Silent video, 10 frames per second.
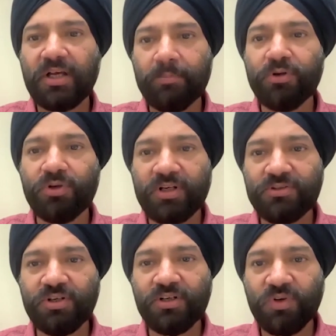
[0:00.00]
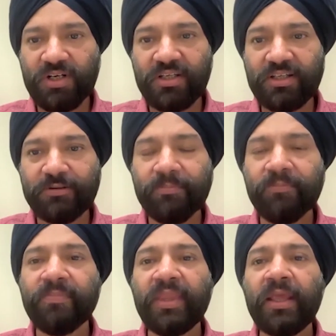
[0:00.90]
computer is not working,
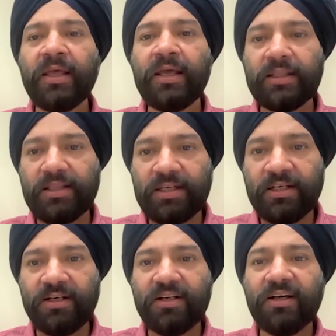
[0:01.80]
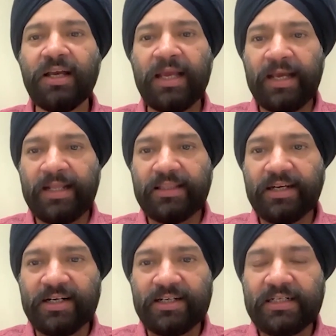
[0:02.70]
then
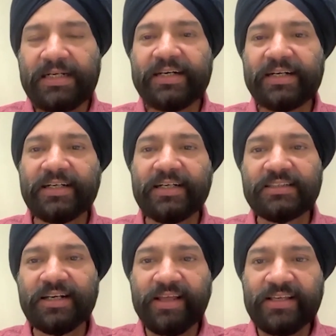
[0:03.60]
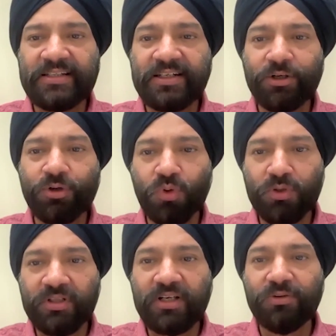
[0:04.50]
that ticket gets raised and
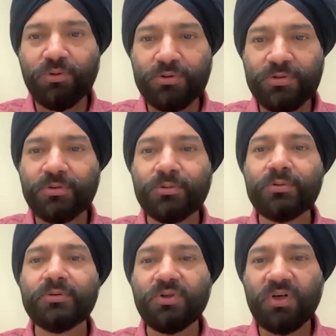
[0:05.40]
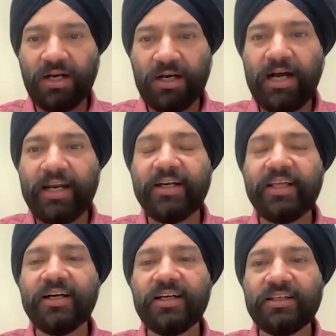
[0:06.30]
goes to
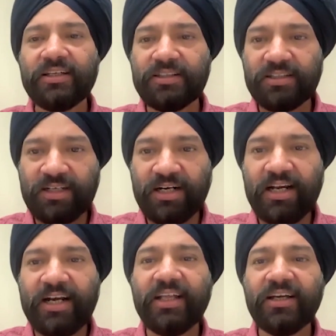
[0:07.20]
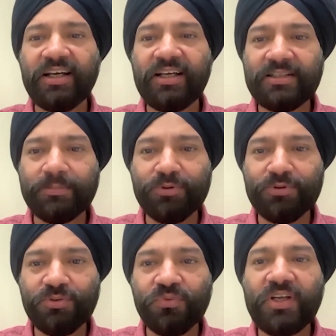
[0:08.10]
IT guy, and IT guy is
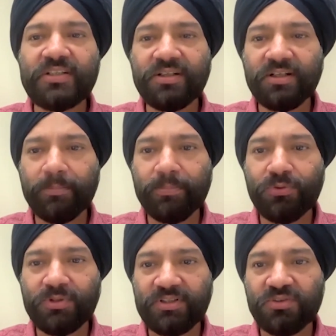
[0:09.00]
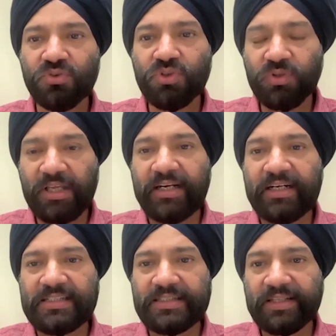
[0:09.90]
supposed to fix the computer. So
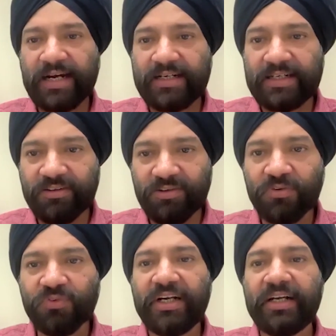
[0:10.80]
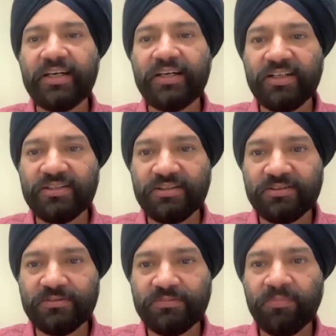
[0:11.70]
it is that level of
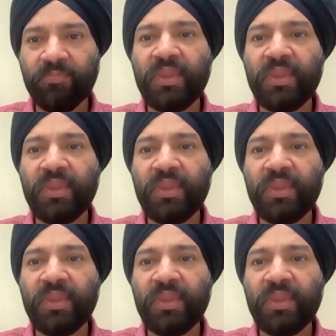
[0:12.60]
integration